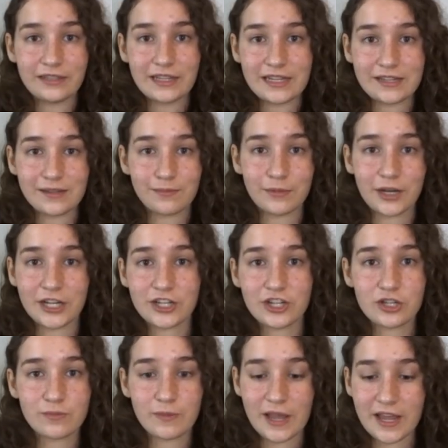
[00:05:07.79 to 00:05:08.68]
this
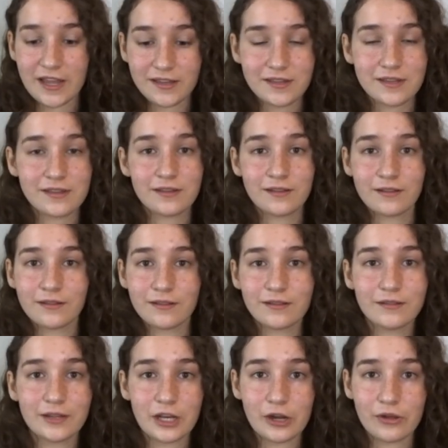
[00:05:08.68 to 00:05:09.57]
much space,
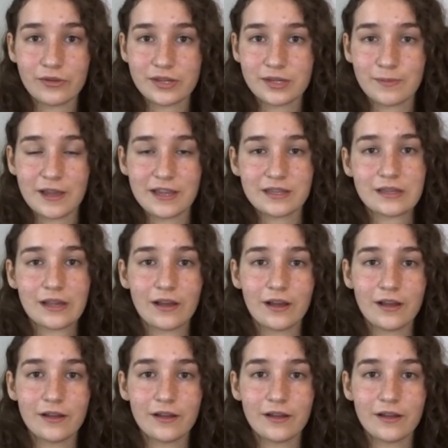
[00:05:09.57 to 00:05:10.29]
you know, the space